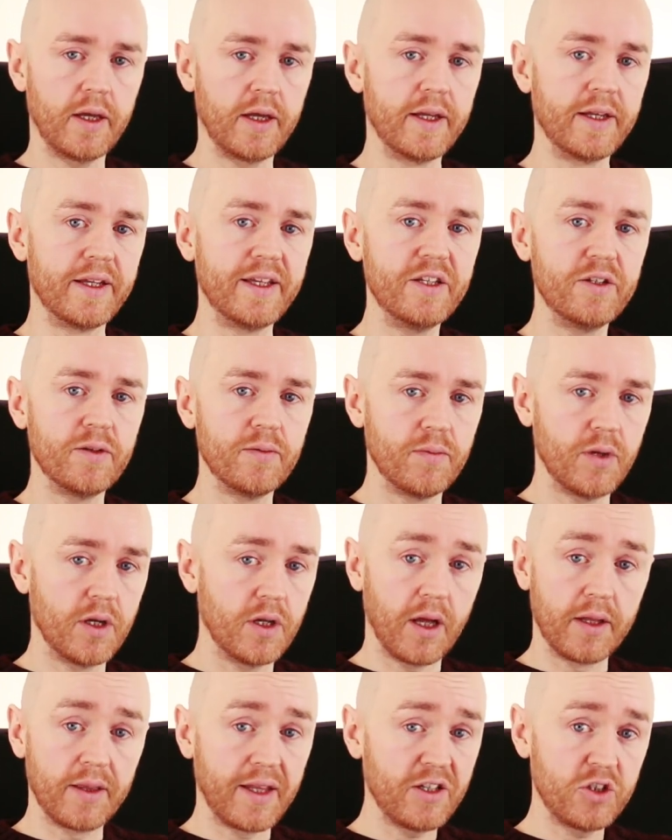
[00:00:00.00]

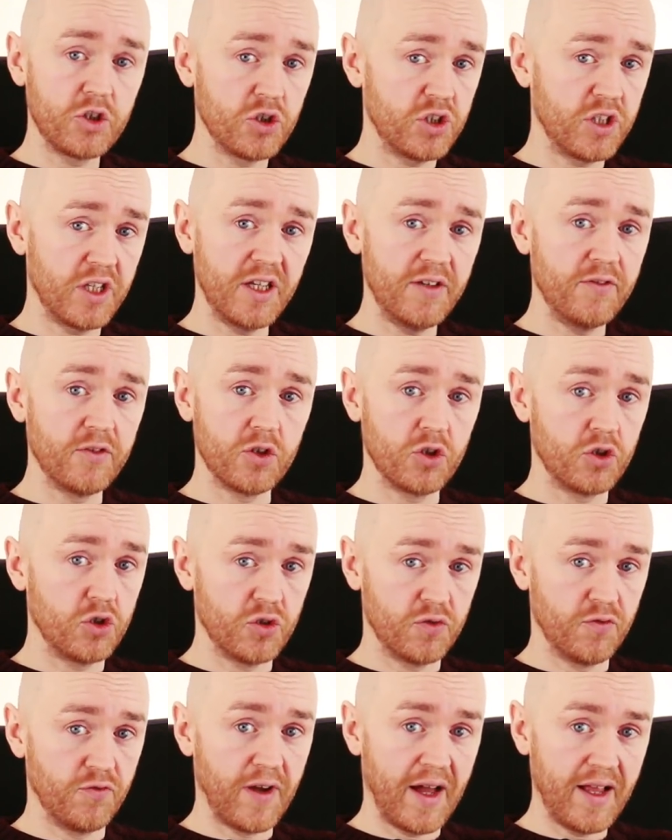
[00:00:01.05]
And that's just to
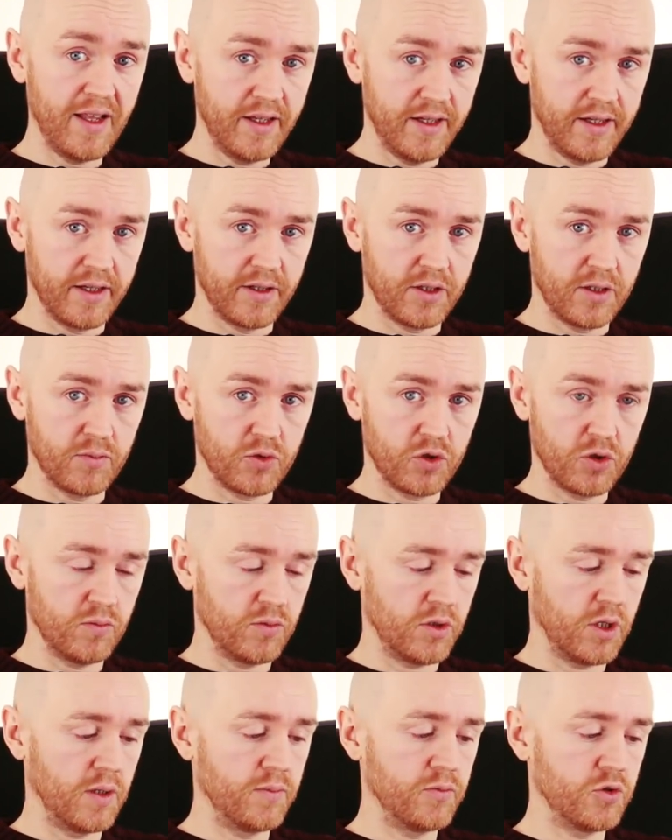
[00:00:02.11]
validate them
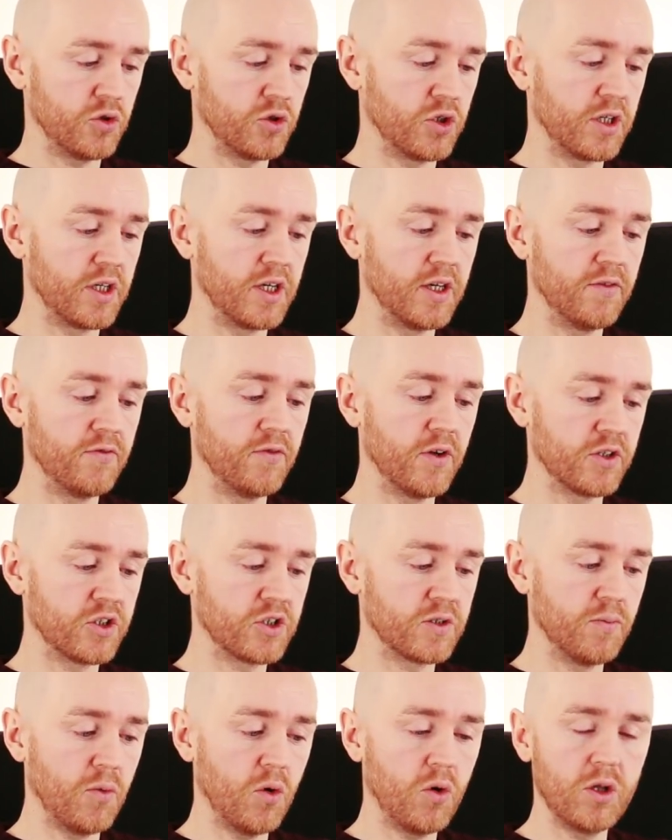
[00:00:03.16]
sometimes, or to give a
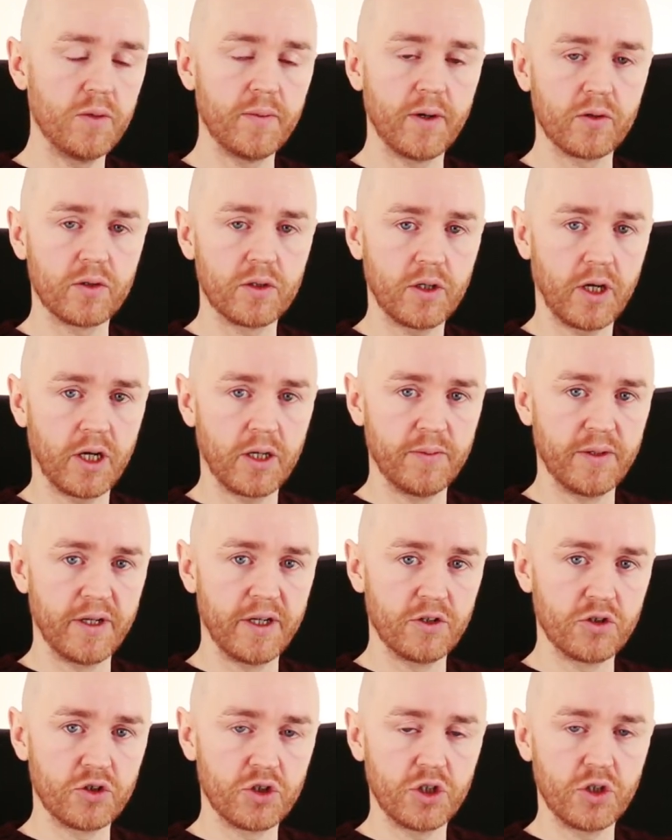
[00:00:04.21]
small amount of time and
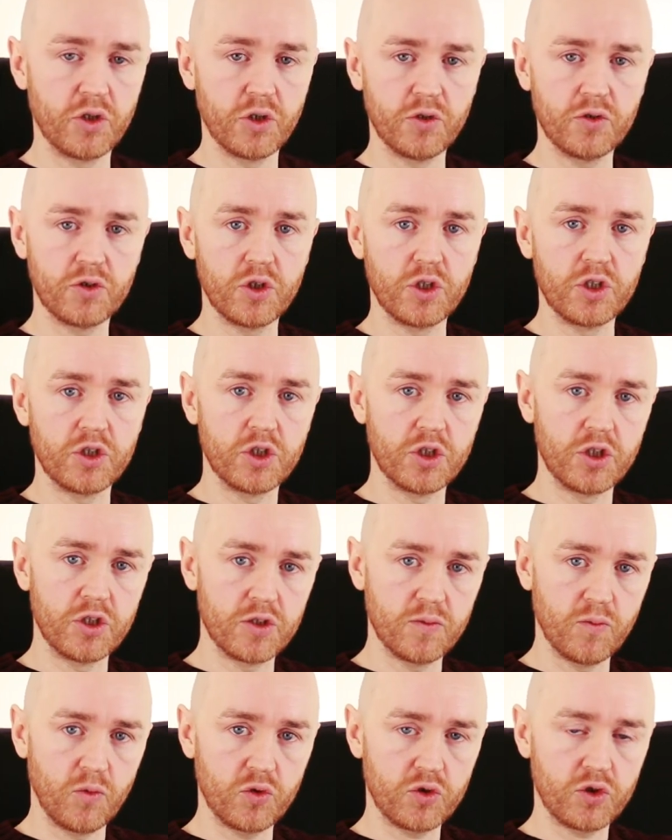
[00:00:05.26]
energy to each of these
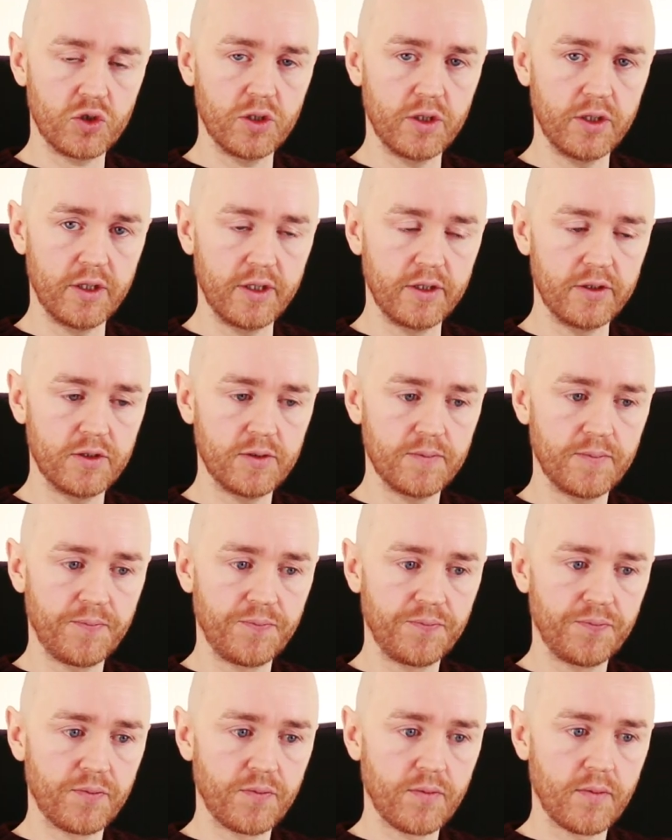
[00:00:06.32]
emotional needs,
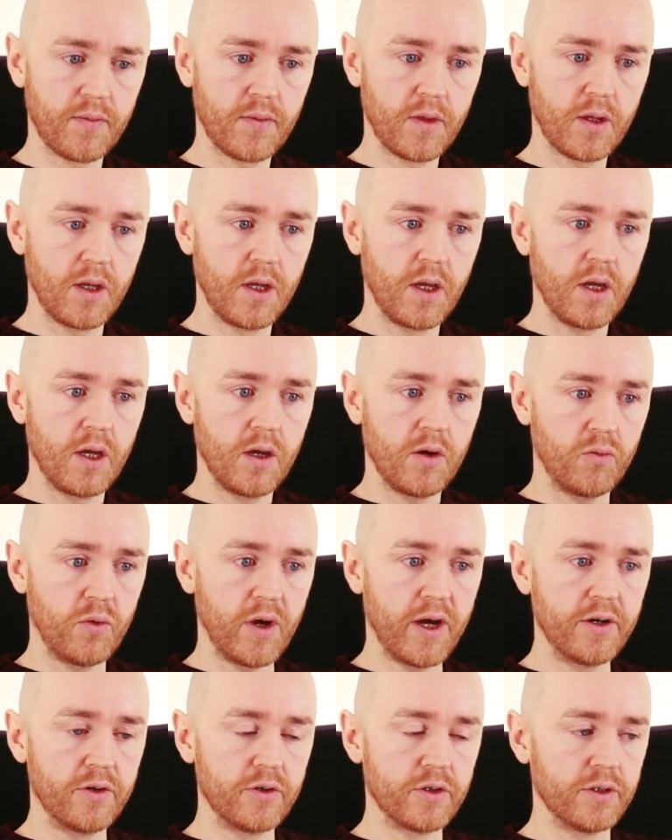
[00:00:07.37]

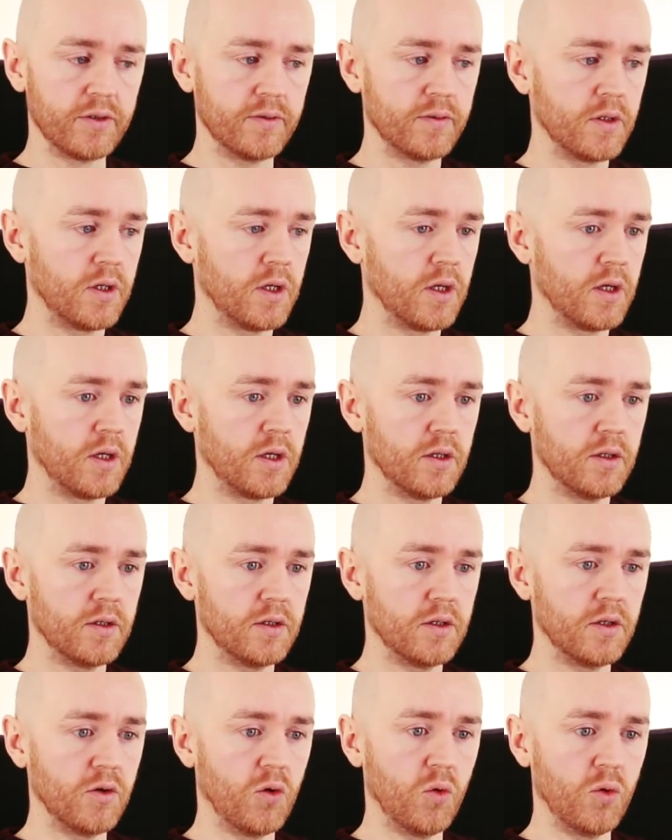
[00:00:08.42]
rather than
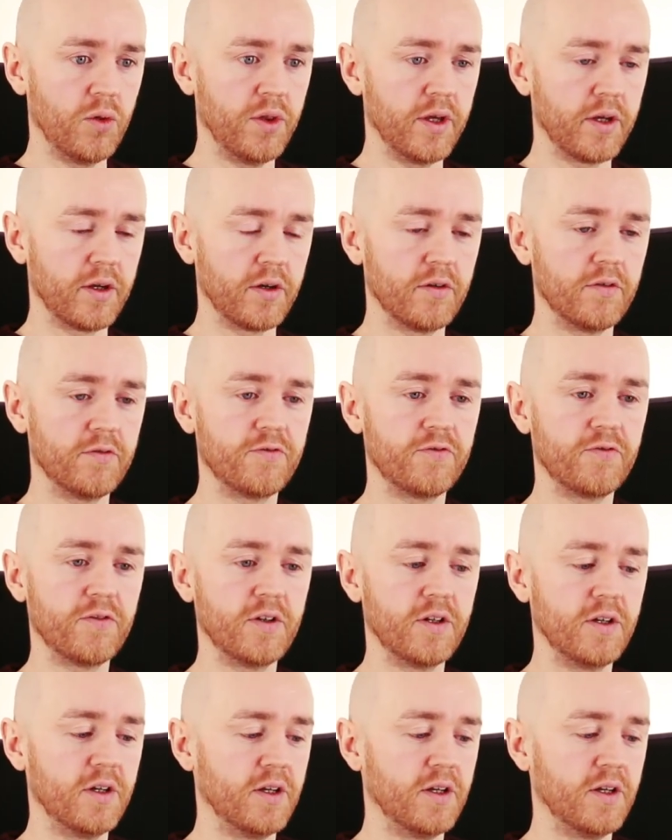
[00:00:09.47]
the whole thing of